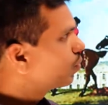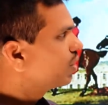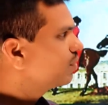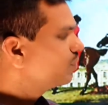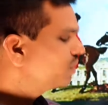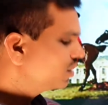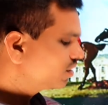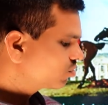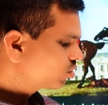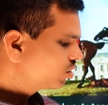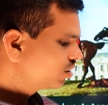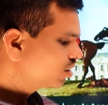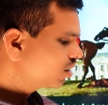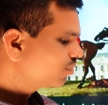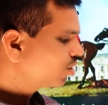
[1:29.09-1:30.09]
when we
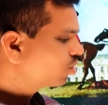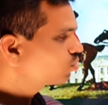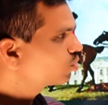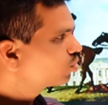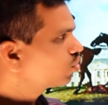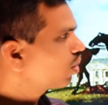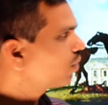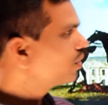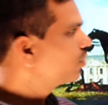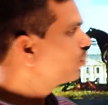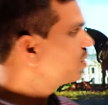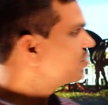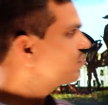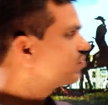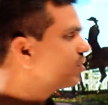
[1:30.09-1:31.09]
think about the novel,
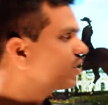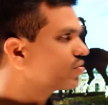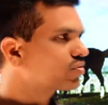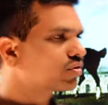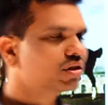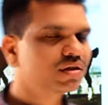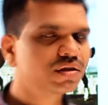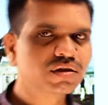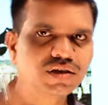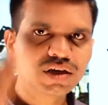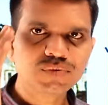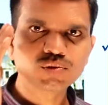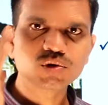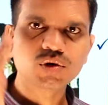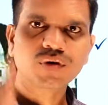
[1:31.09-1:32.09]
very first thing
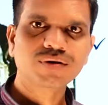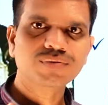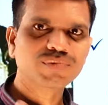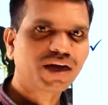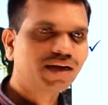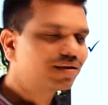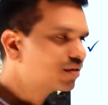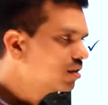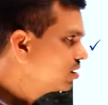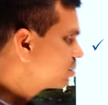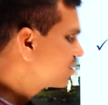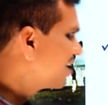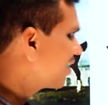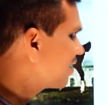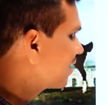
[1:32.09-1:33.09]
come to our mind
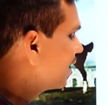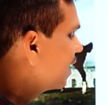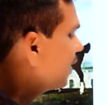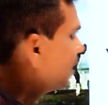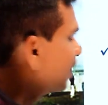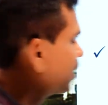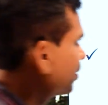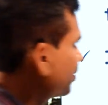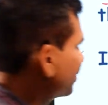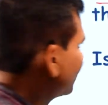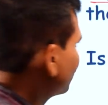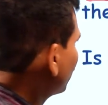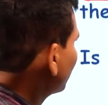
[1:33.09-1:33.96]
is that